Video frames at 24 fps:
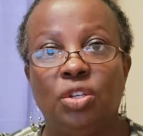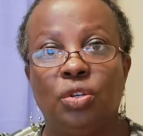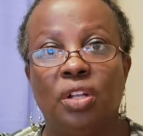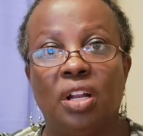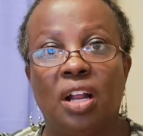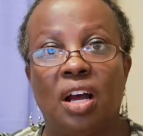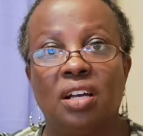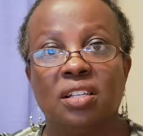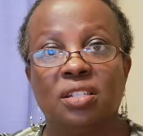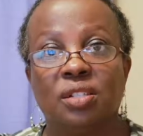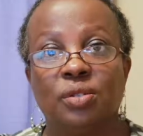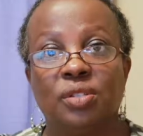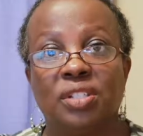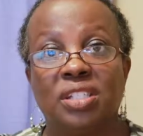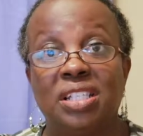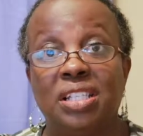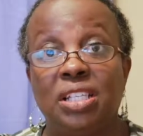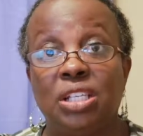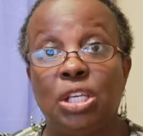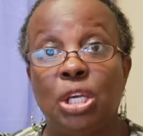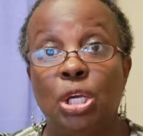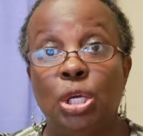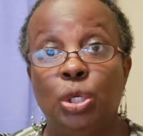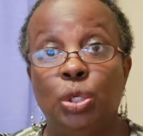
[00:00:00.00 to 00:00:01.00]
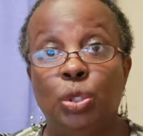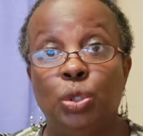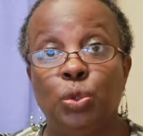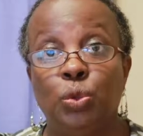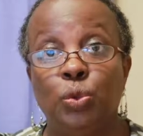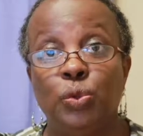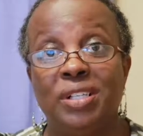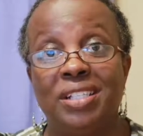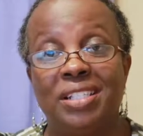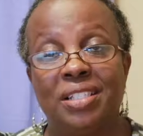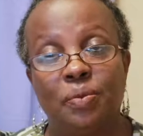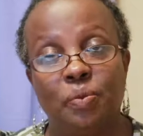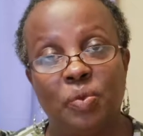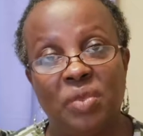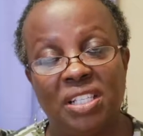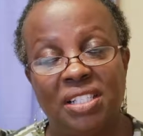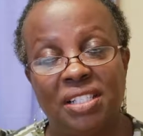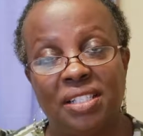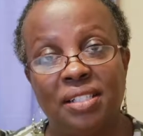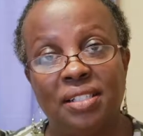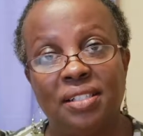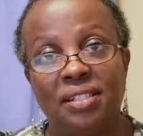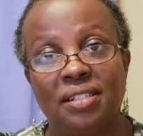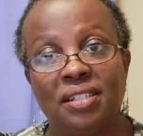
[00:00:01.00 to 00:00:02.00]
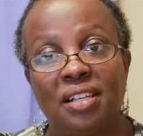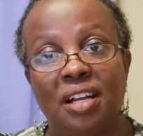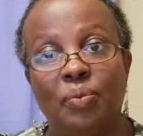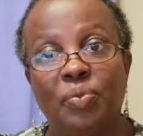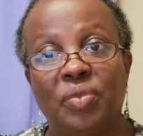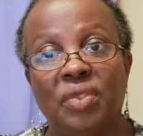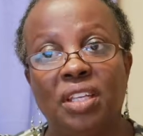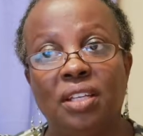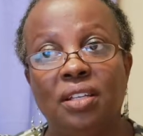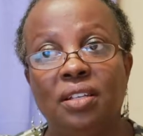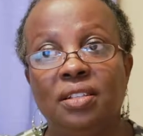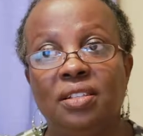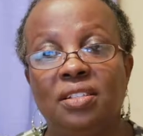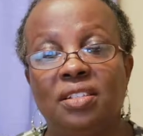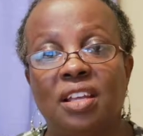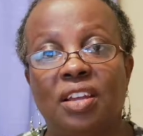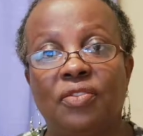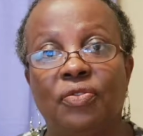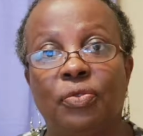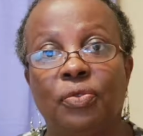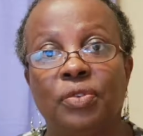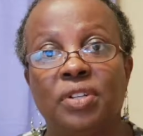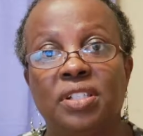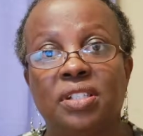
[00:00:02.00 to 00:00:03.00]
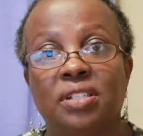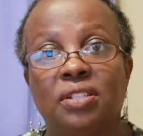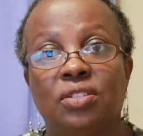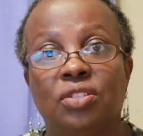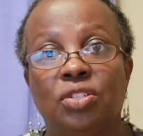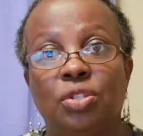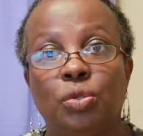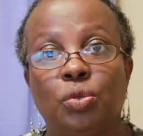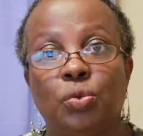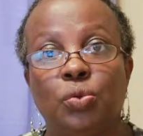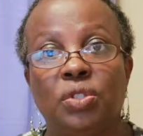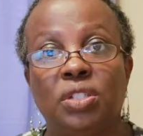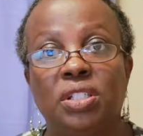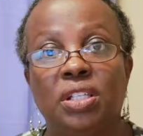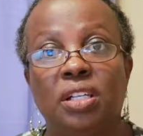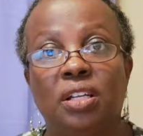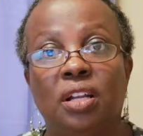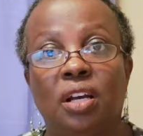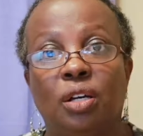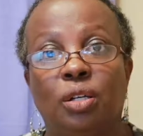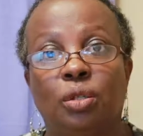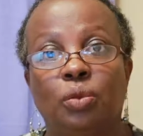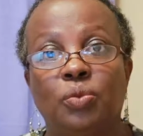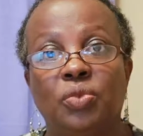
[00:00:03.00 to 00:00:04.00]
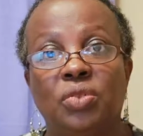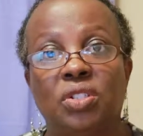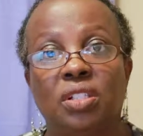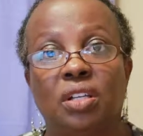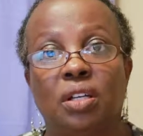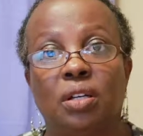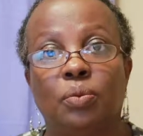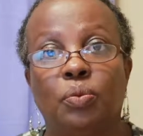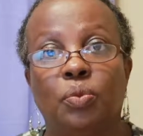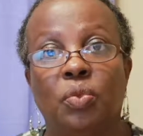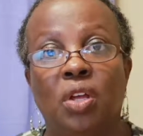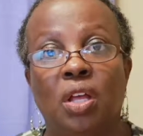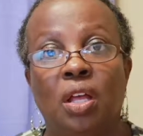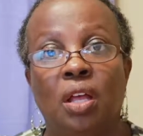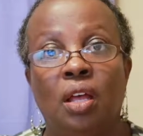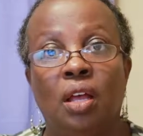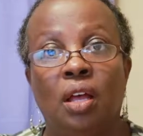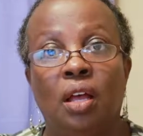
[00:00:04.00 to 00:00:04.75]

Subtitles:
can also see who is missing something. Say for instance you send home some